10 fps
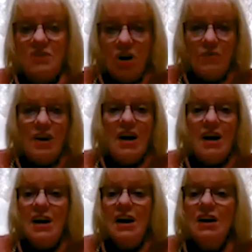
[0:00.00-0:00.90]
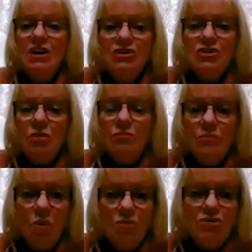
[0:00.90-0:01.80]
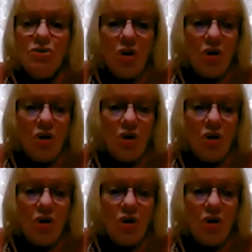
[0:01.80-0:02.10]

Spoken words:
Okay. So most